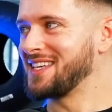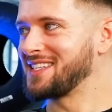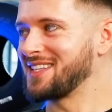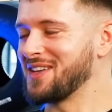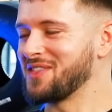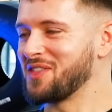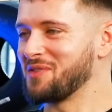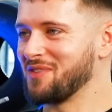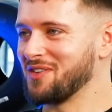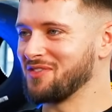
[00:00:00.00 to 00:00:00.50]
It's
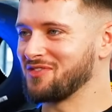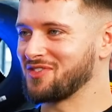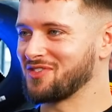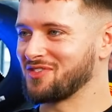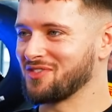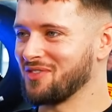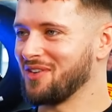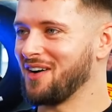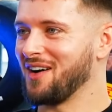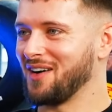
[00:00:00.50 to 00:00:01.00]
like the most
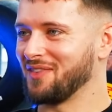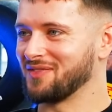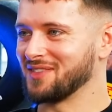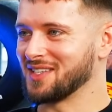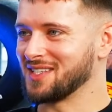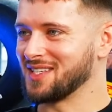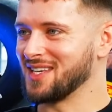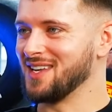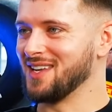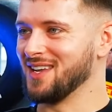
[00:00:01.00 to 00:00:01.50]
sought-after
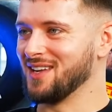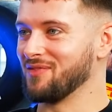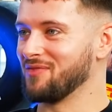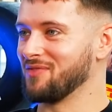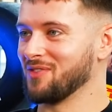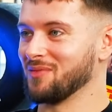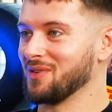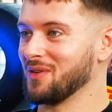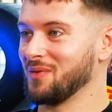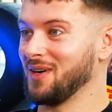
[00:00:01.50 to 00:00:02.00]
seat in
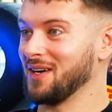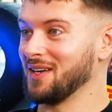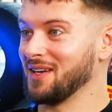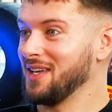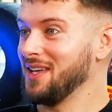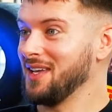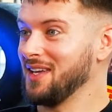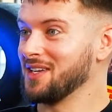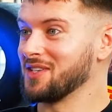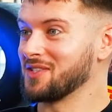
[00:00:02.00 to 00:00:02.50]
Formula One.
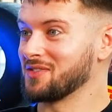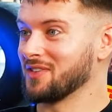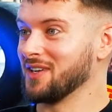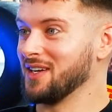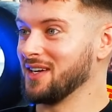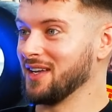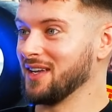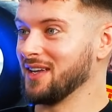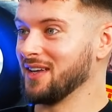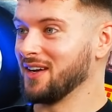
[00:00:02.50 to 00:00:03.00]
It is
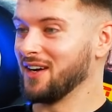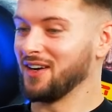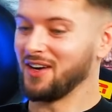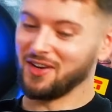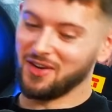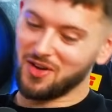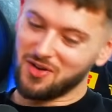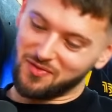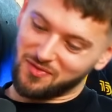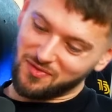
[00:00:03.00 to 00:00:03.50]
really. And
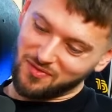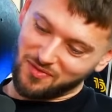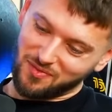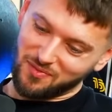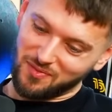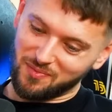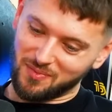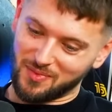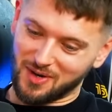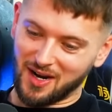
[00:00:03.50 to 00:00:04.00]
I know
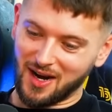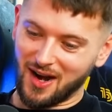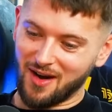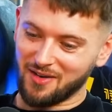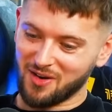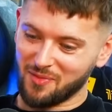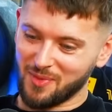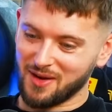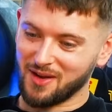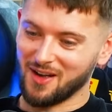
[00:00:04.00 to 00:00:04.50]

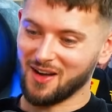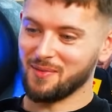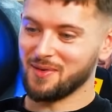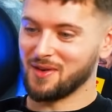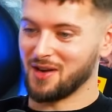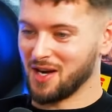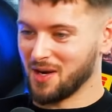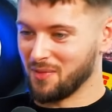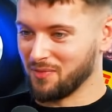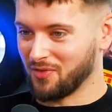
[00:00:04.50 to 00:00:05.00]
McLaren have been
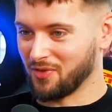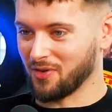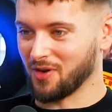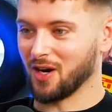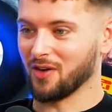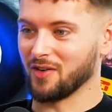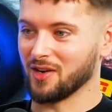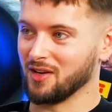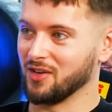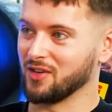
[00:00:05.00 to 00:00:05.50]
coming up,
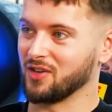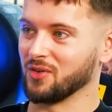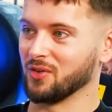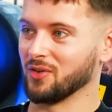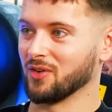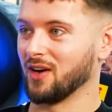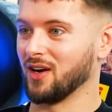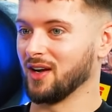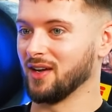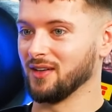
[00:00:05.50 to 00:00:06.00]
Ferrari are looking
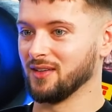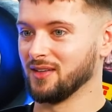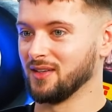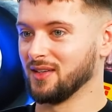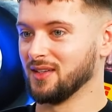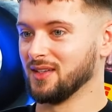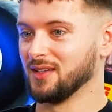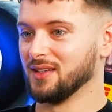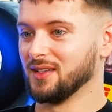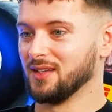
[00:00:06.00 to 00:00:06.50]
all right,
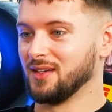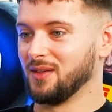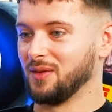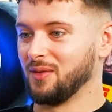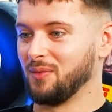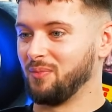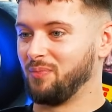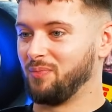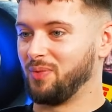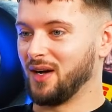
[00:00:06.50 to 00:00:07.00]

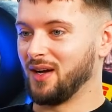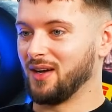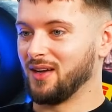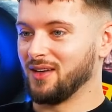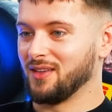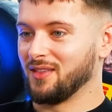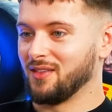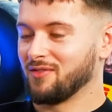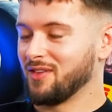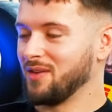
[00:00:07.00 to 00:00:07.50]

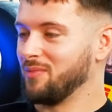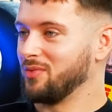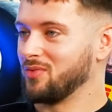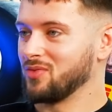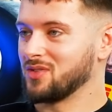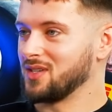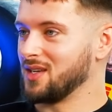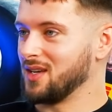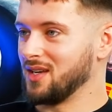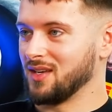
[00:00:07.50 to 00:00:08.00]
but the Red Bull
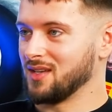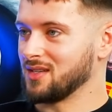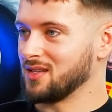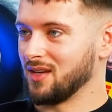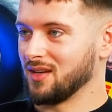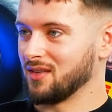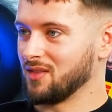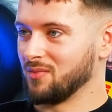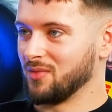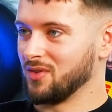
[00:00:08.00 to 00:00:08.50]
seat is
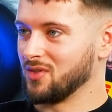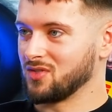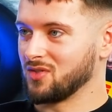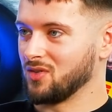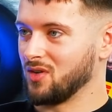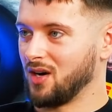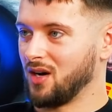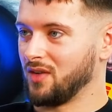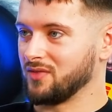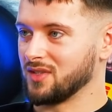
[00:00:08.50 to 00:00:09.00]
like the most
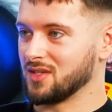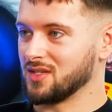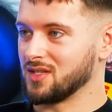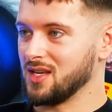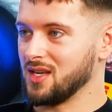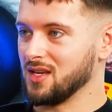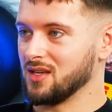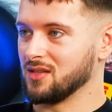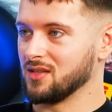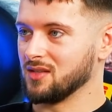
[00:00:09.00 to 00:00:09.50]
sought-after
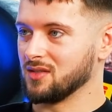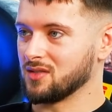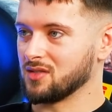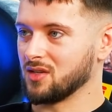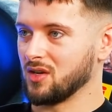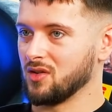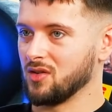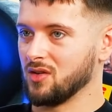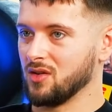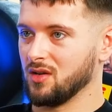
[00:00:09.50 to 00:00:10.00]
seat.
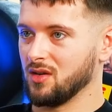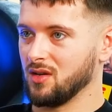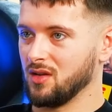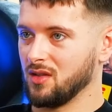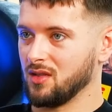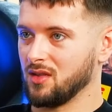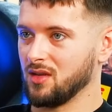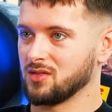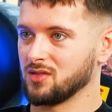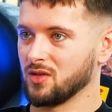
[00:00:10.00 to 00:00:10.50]
So
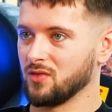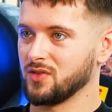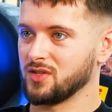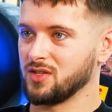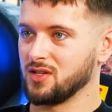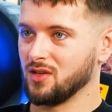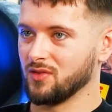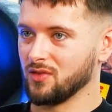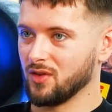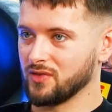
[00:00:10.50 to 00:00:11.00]

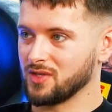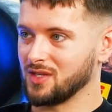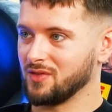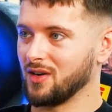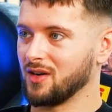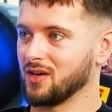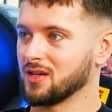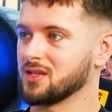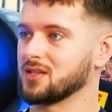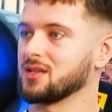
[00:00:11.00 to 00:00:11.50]
you're obviously
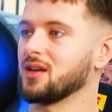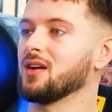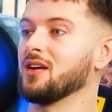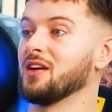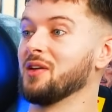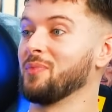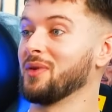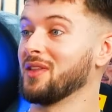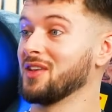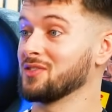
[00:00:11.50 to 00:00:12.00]
very
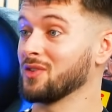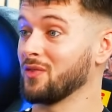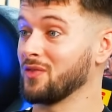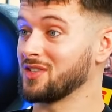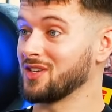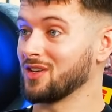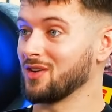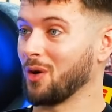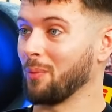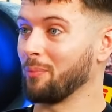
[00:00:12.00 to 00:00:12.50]
excited, but there's
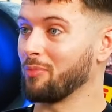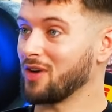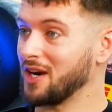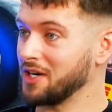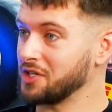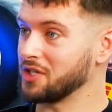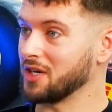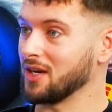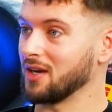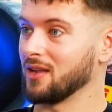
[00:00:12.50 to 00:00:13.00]
obviously a lot of
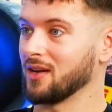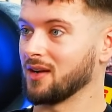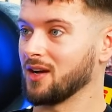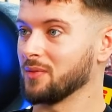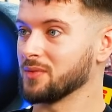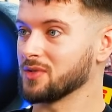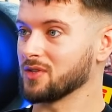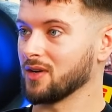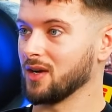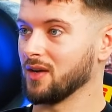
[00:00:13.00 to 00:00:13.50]
pressure that
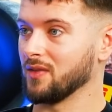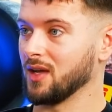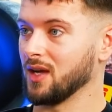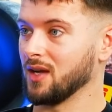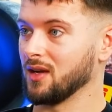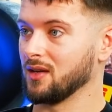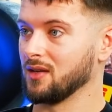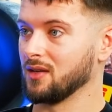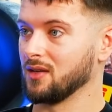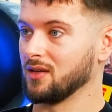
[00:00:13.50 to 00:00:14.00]
comes around that.